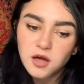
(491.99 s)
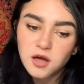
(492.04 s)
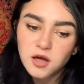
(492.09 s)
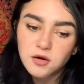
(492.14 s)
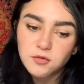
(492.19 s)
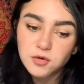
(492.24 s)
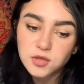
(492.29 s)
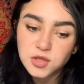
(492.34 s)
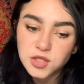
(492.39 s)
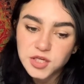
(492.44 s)

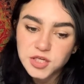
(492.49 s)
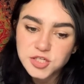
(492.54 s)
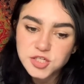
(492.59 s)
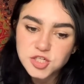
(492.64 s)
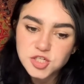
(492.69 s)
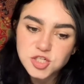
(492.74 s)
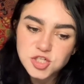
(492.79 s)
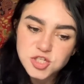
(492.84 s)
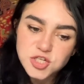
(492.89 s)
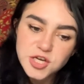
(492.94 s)

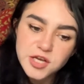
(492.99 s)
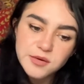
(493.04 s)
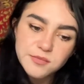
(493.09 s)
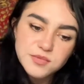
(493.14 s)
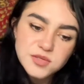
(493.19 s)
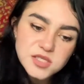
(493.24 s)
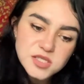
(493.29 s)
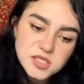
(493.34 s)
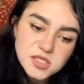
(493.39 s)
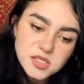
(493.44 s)

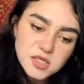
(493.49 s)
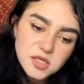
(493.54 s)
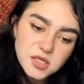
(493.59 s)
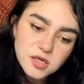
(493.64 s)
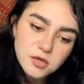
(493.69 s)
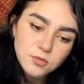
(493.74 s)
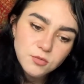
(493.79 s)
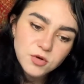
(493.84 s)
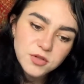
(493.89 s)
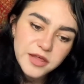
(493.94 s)
relationships,
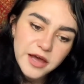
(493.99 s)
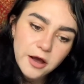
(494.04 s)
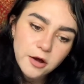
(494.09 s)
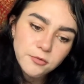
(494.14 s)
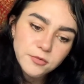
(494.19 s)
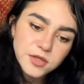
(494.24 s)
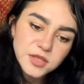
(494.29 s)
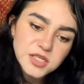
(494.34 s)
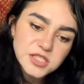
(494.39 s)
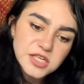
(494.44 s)
without
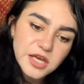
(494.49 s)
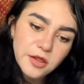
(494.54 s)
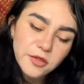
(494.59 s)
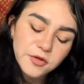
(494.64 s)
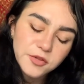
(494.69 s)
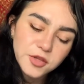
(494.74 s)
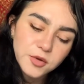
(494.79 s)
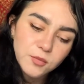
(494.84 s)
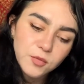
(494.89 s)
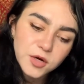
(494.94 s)
really telling
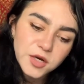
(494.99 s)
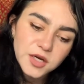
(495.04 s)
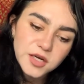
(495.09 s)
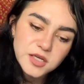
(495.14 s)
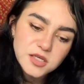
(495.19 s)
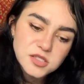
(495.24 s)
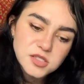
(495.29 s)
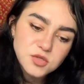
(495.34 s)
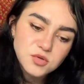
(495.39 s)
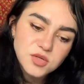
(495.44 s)
them what it
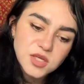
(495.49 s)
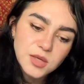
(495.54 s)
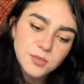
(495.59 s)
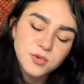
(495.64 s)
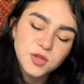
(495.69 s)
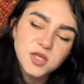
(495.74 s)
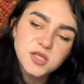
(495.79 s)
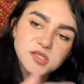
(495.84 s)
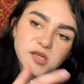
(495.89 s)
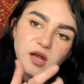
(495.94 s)
is. You keep
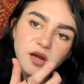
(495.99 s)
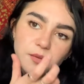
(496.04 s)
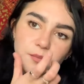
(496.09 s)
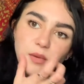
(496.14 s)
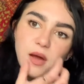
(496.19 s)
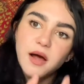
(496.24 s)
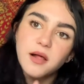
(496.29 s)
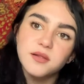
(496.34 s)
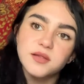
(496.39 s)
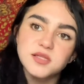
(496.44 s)
things on a
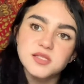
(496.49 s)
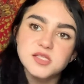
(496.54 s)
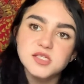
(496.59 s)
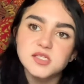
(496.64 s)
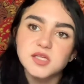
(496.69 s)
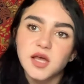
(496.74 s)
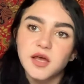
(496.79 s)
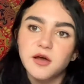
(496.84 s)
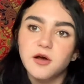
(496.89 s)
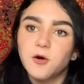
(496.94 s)
balanced
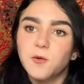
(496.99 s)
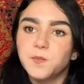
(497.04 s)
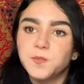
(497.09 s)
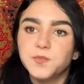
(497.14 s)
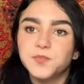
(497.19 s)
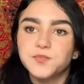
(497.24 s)
scale.